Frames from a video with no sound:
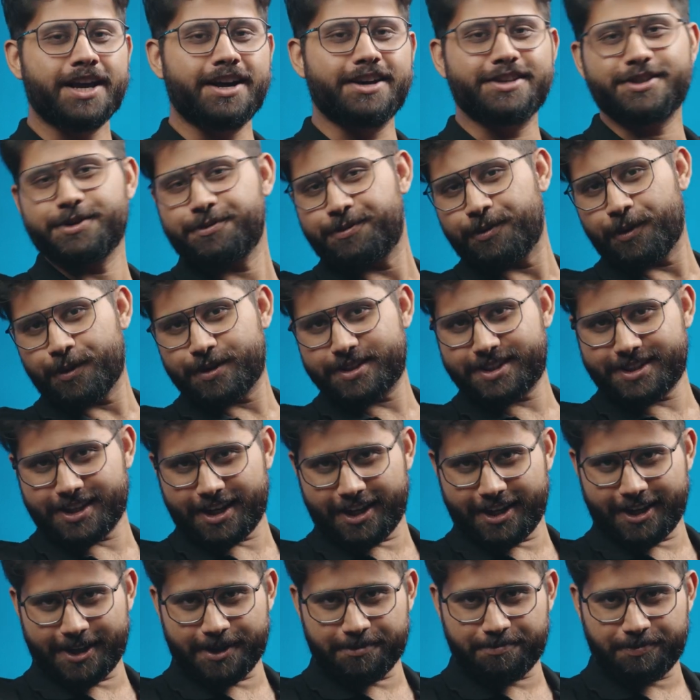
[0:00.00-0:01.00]
So, folks,
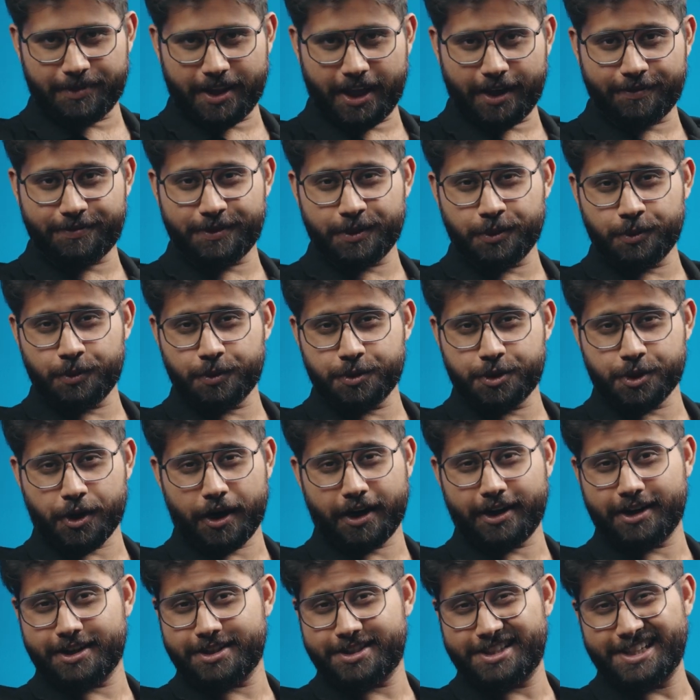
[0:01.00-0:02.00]
if you
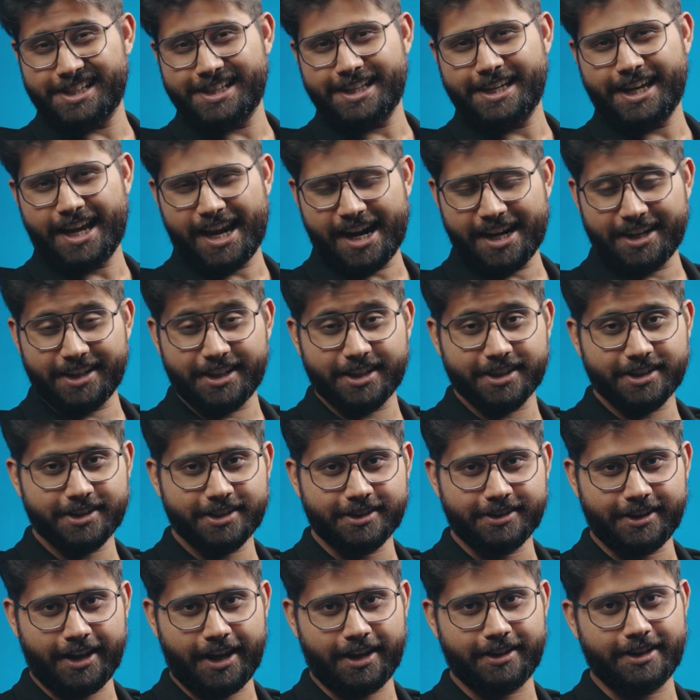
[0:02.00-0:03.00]
joined us till the end,
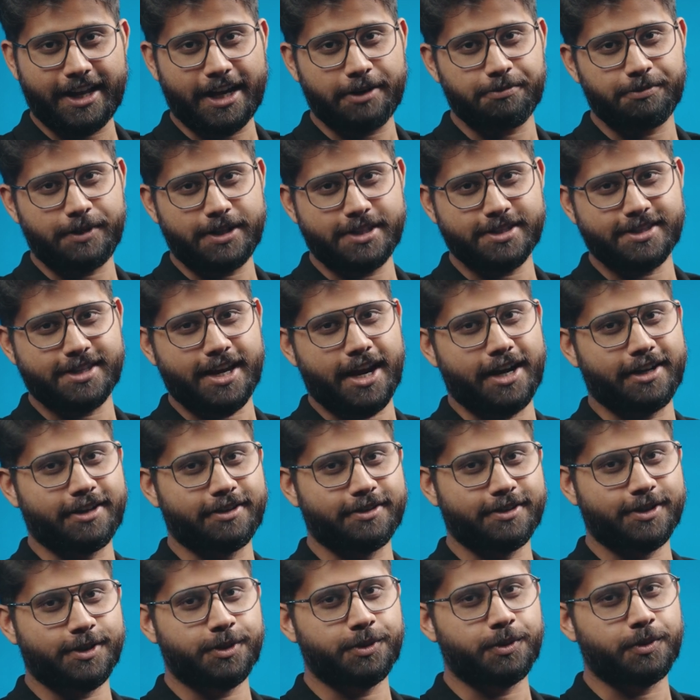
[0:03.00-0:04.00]
then that means that
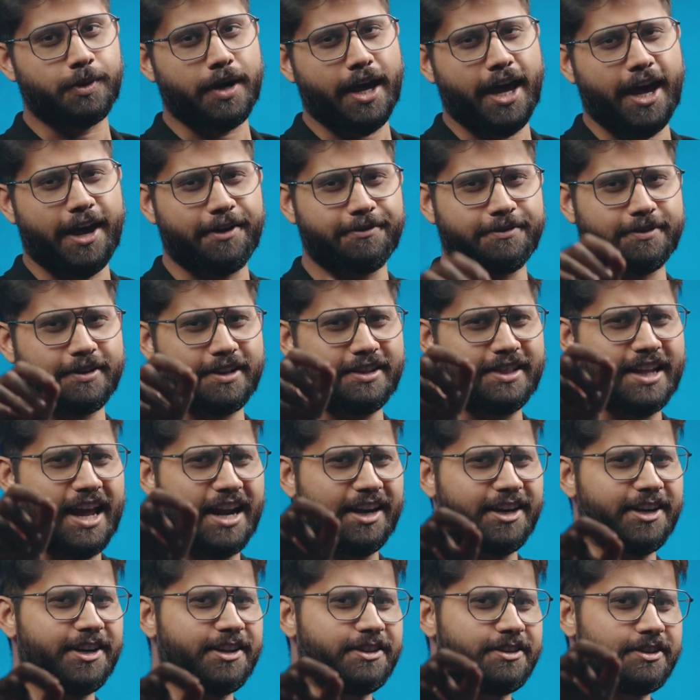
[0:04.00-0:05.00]
you have
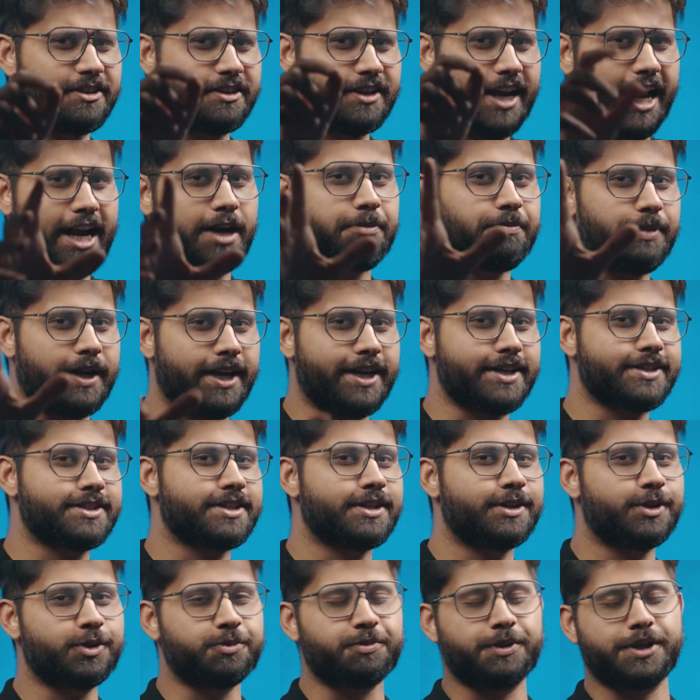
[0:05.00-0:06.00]
landed in the right place
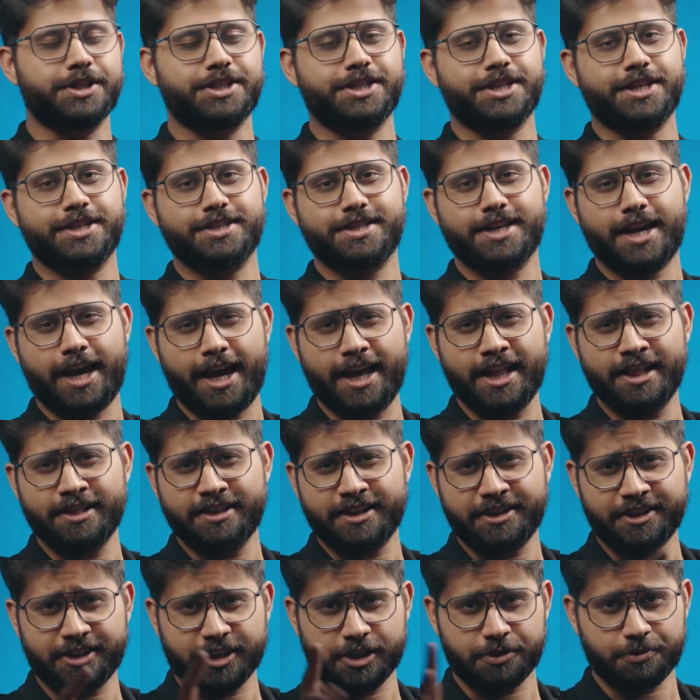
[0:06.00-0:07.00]
to purchase health
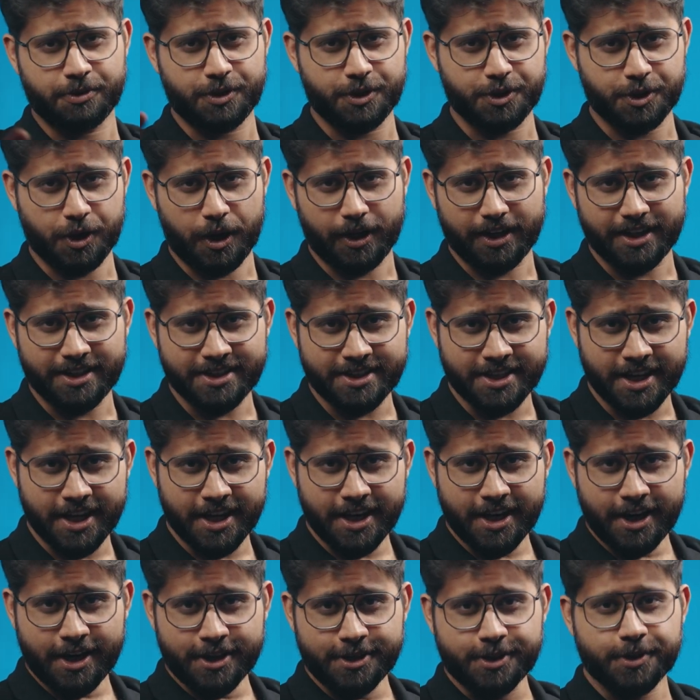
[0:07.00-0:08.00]
and term insurance.
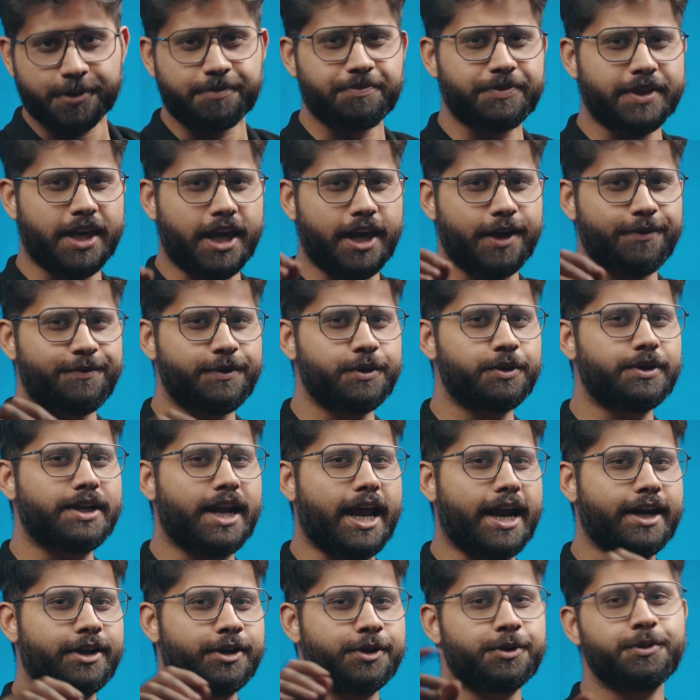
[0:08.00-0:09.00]
So, if you'd
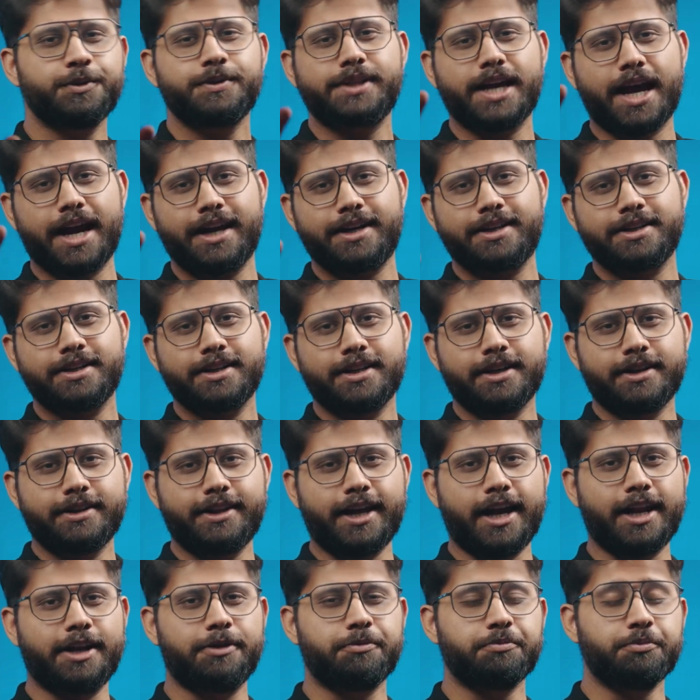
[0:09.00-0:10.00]
like to do that,
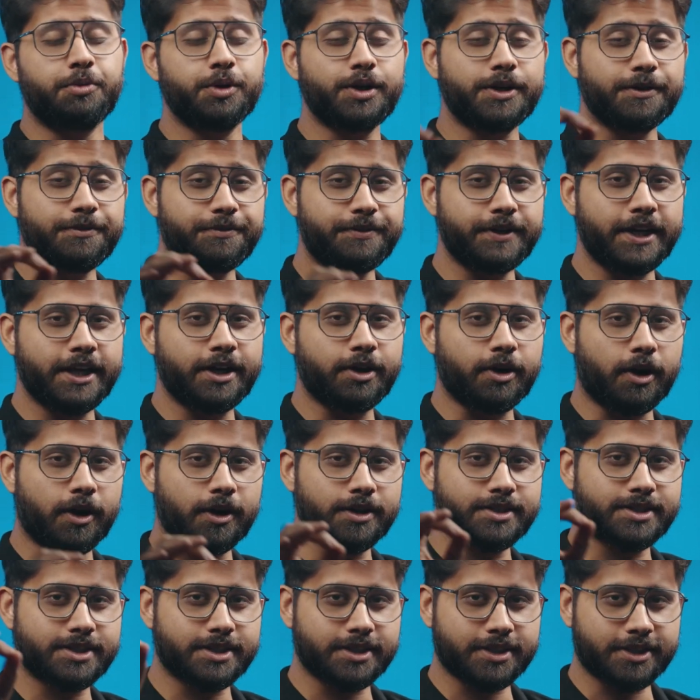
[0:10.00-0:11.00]
then book a free
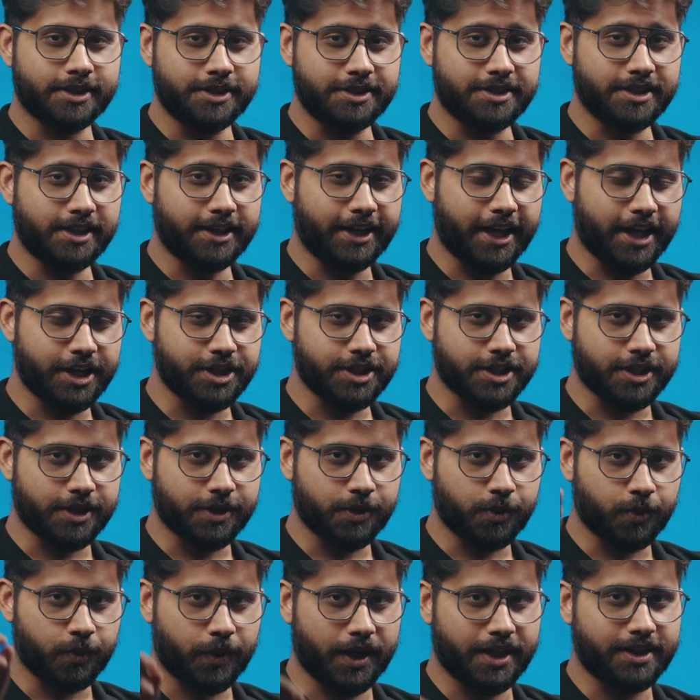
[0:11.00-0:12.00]
cost
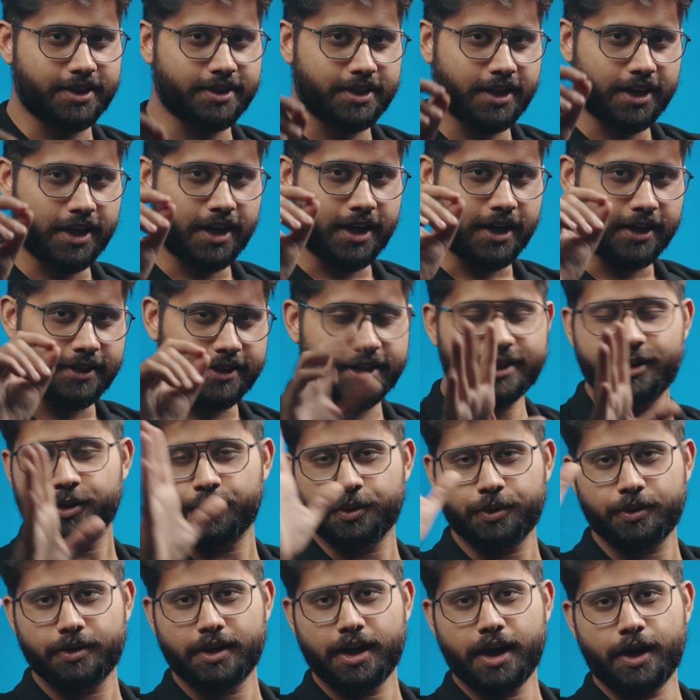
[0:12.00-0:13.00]
consultation with
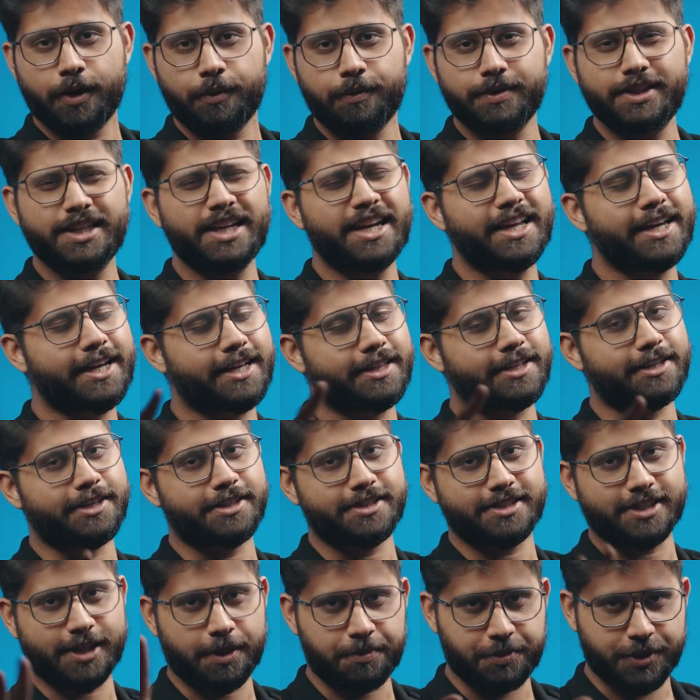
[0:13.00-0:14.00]
Ditto with a link in the
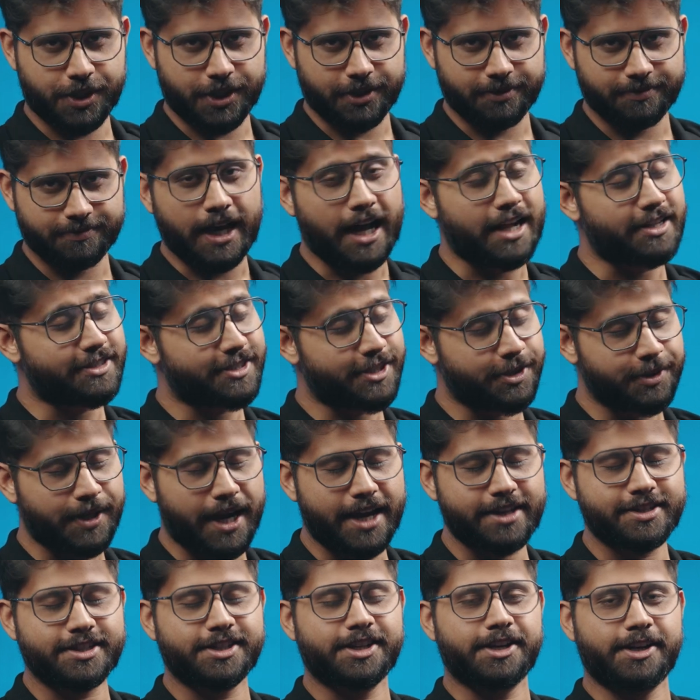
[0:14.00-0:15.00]
description. I'll see you
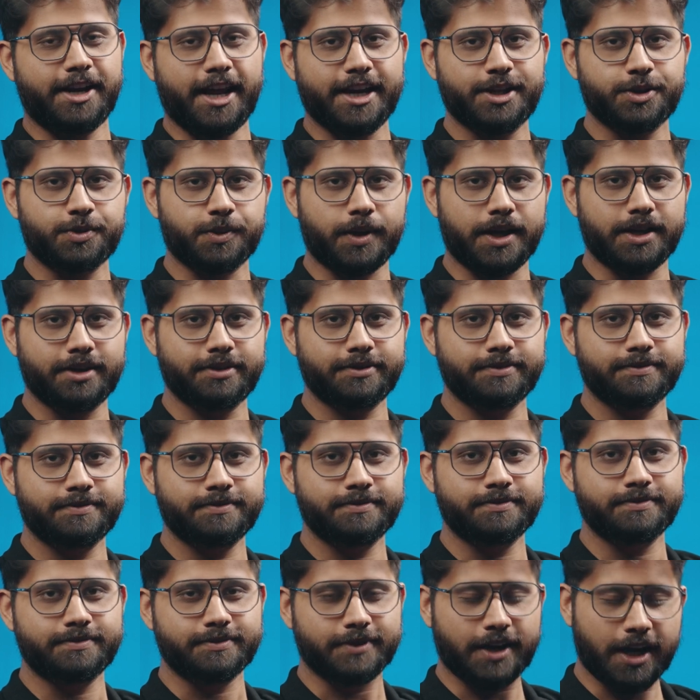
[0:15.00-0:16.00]
guys in the next one.
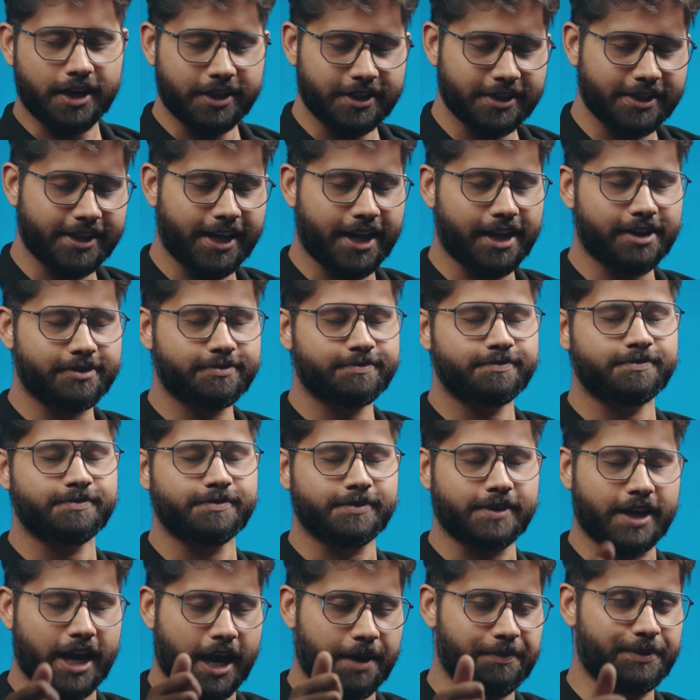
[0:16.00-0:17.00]
Until then,
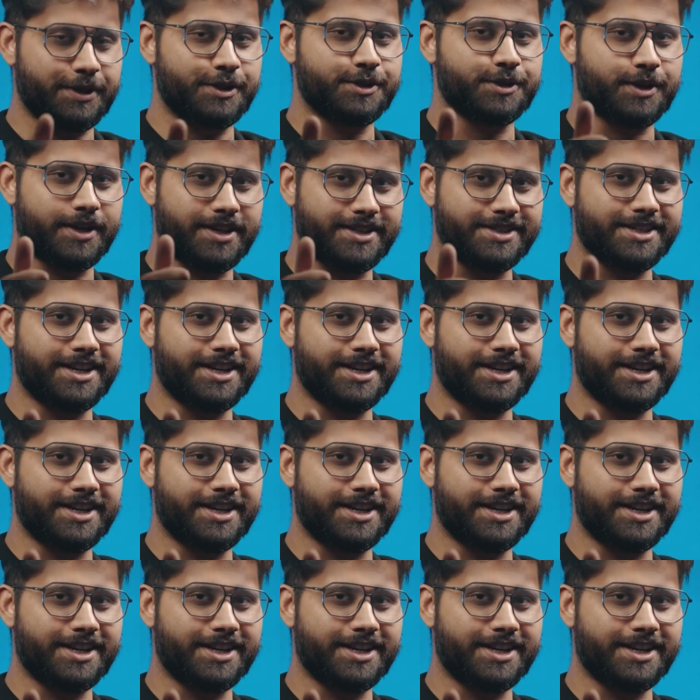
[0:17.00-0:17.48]
happy insurance